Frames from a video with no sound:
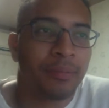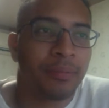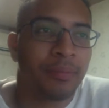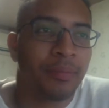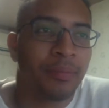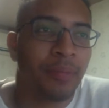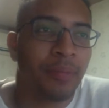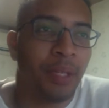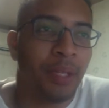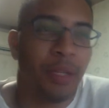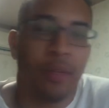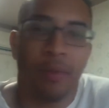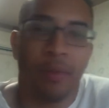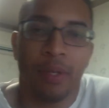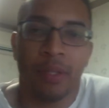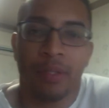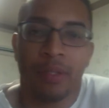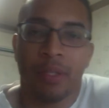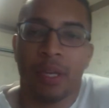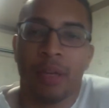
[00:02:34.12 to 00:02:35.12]
But
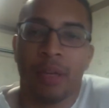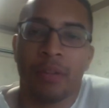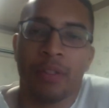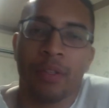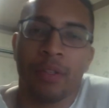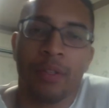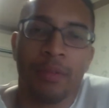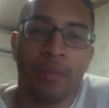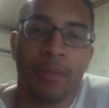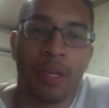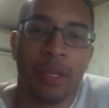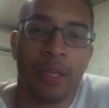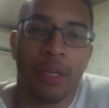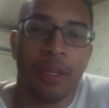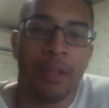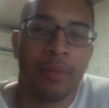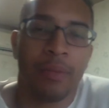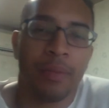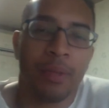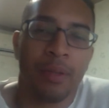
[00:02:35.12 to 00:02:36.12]
anyways, I'll show you my get
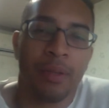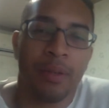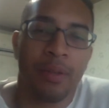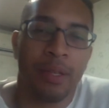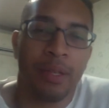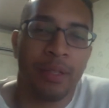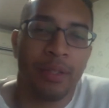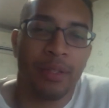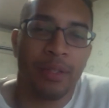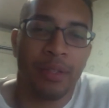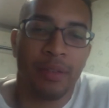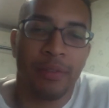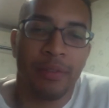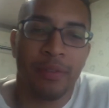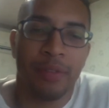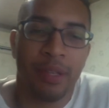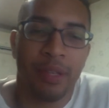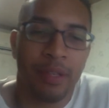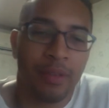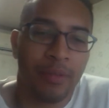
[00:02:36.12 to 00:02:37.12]
up and all that stuff,
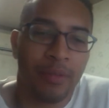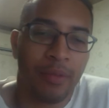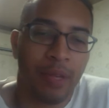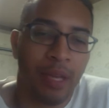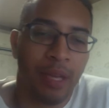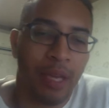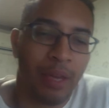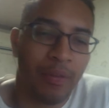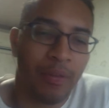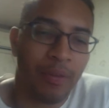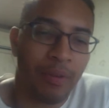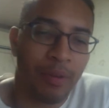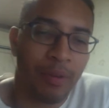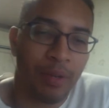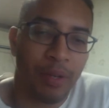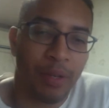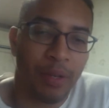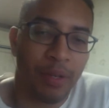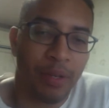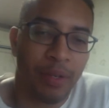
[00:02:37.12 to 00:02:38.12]
like what I have going
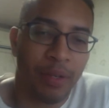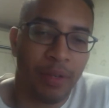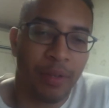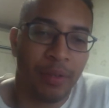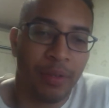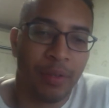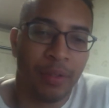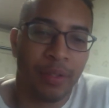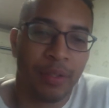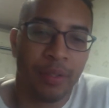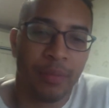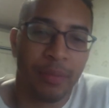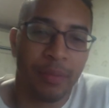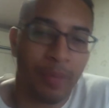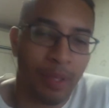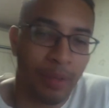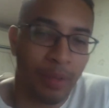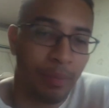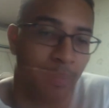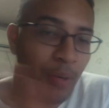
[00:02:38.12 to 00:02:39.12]
on here. It's
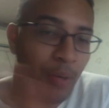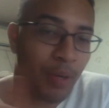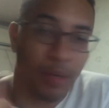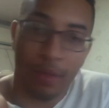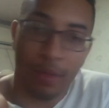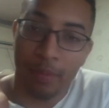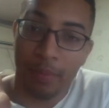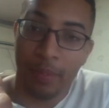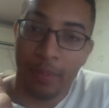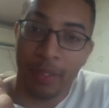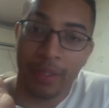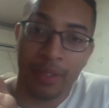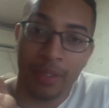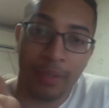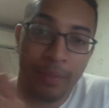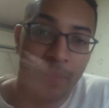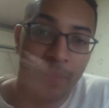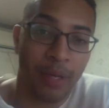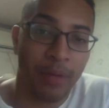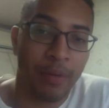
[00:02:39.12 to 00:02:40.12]
part of the mess in the
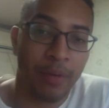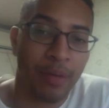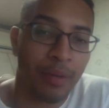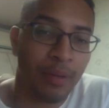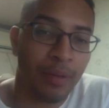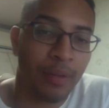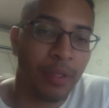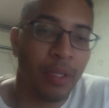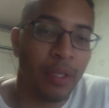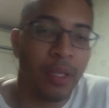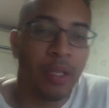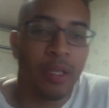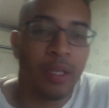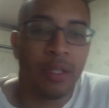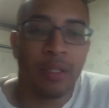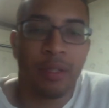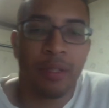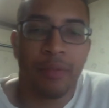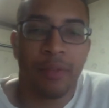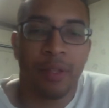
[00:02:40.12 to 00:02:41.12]
background,
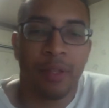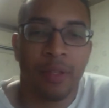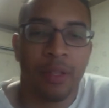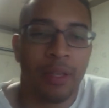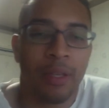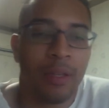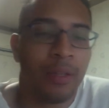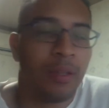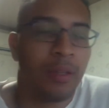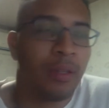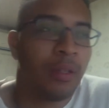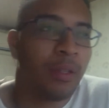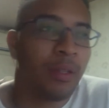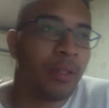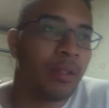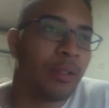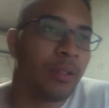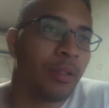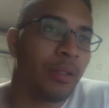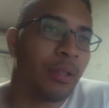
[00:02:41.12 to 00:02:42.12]
stuff like that.
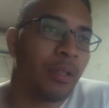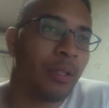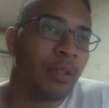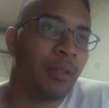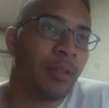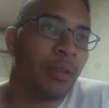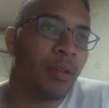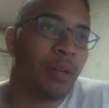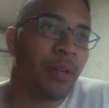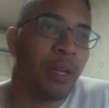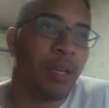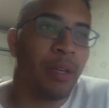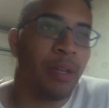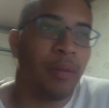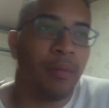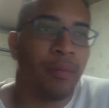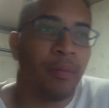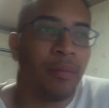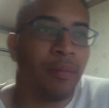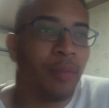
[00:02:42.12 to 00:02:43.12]
So let's go ahead
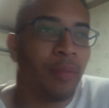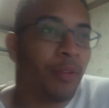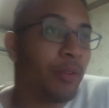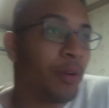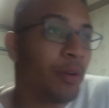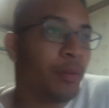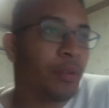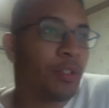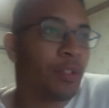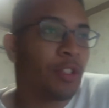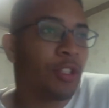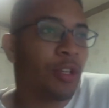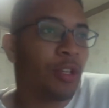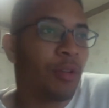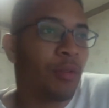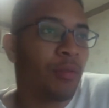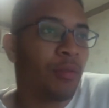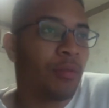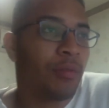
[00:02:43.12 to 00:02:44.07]
and move on with the show.